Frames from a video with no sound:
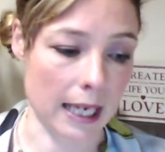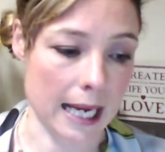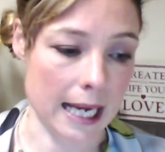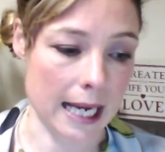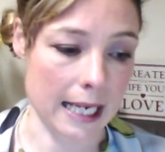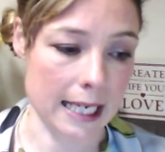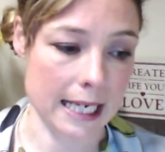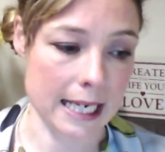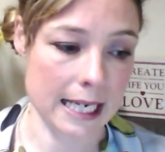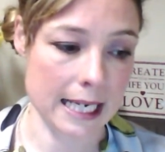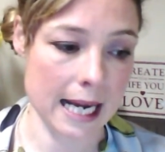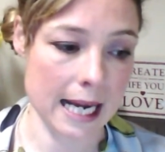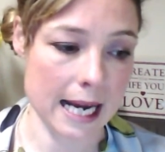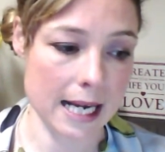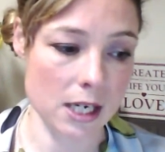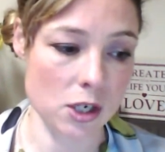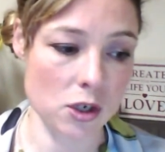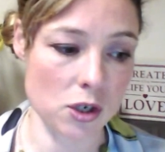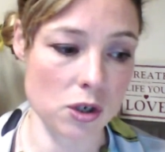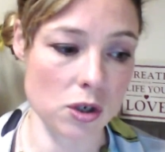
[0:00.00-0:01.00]
And he'd
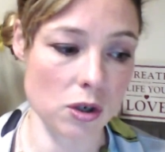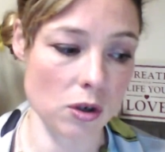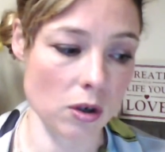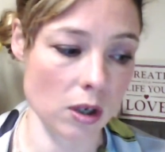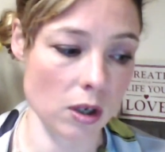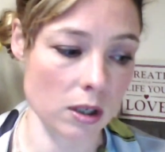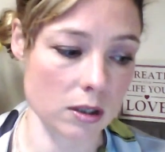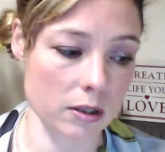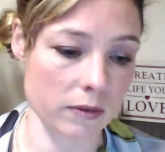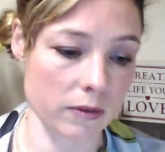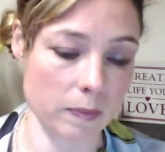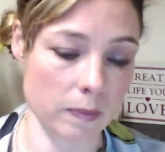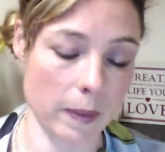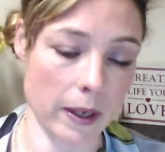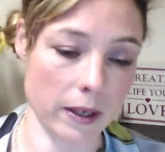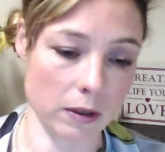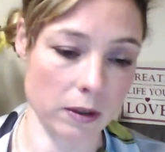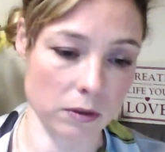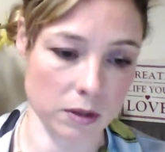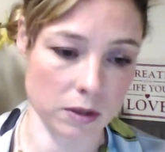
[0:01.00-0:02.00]
had 2 lots of
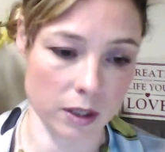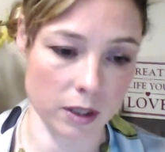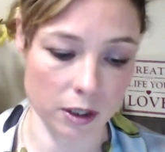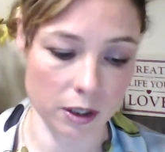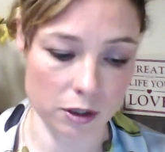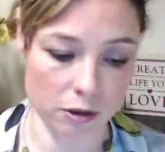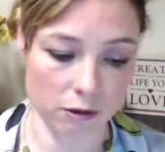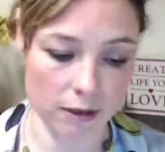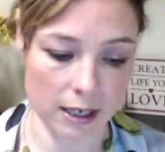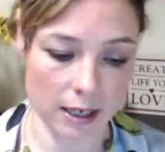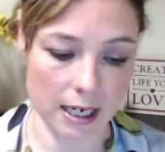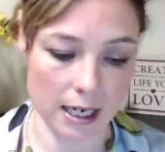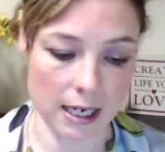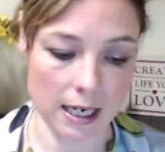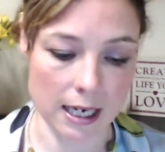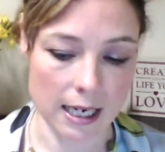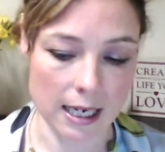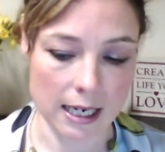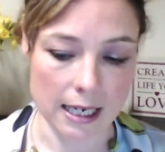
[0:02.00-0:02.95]
spinal surgery.